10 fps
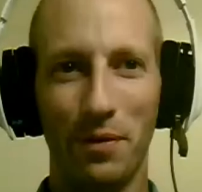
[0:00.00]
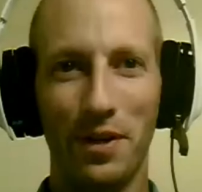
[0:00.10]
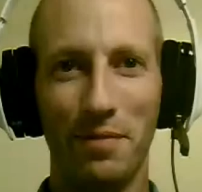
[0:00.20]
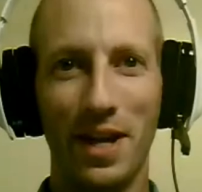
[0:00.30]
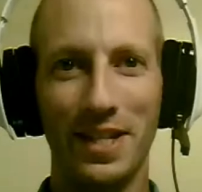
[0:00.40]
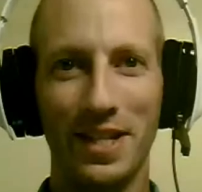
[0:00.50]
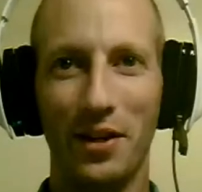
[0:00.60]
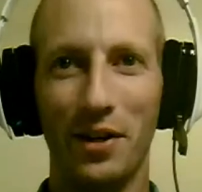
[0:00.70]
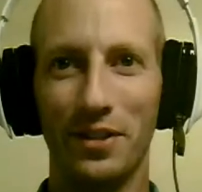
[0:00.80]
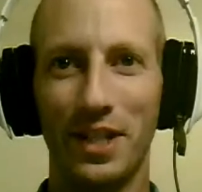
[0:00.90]
pretty amazing,
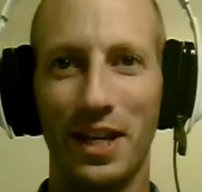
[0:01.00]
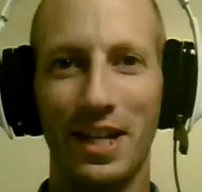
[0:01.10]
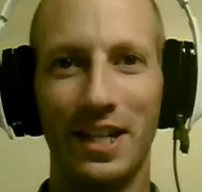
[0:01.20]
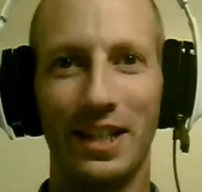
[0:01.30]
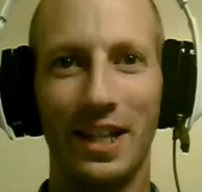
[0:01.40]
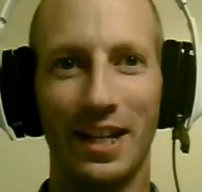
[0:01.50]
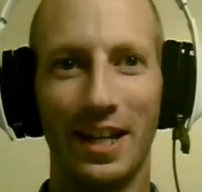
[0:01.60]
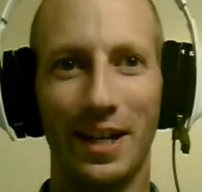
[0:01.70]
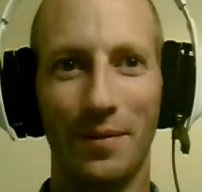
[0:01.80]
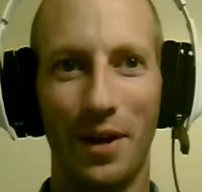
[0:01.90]
though. Say they did like
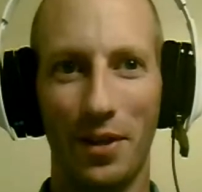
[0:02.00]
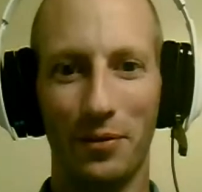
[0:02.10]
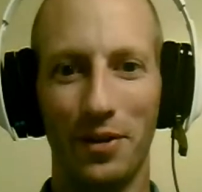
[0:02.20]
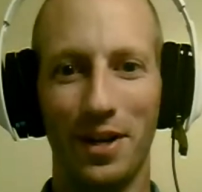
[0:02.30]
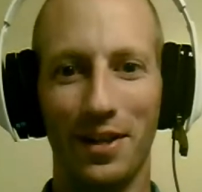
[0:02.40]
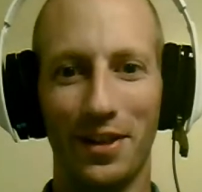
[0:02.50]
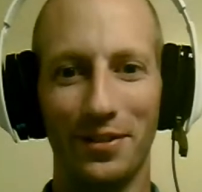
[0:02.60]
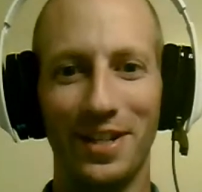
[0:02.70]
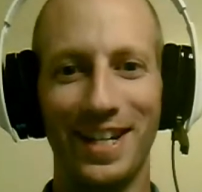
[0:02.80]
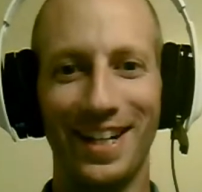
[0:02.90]
a
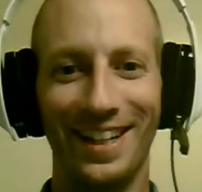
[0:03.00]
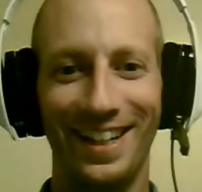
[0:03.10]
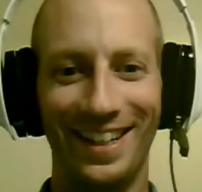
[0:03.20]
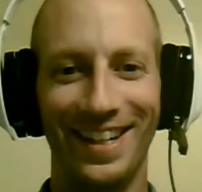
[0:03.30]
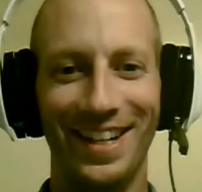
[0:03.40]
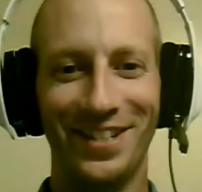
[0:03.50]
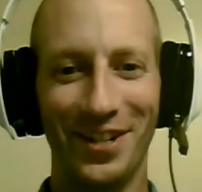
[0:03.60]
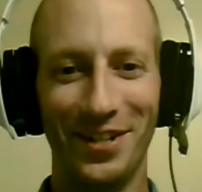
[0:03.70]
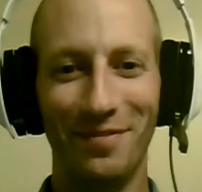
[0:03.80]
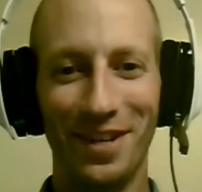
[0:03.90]
3-on-3
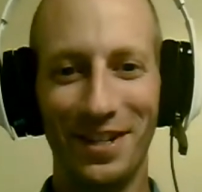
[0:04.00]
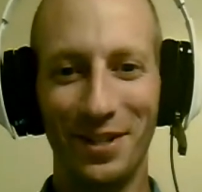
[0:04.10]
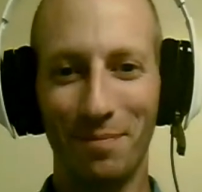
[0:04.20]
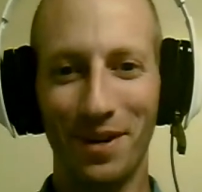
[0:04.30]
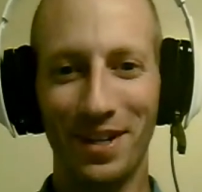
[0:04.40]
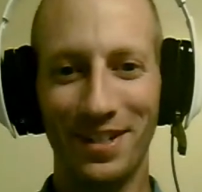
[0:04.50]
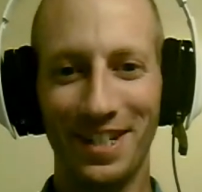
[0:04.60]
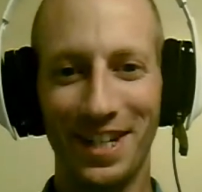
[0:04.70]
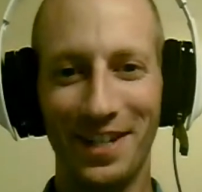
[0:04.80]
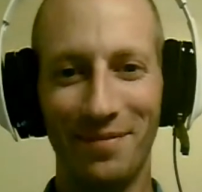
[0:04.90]
tournament. You just bring your
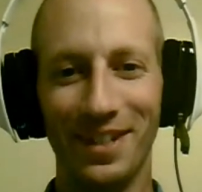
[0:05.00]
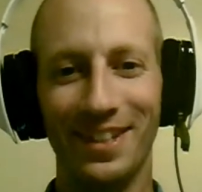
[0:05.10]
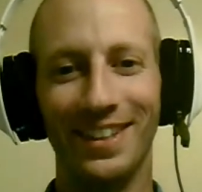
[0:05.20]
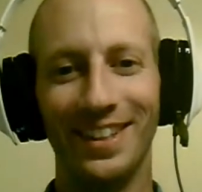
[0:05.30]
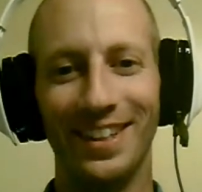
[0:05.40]
team and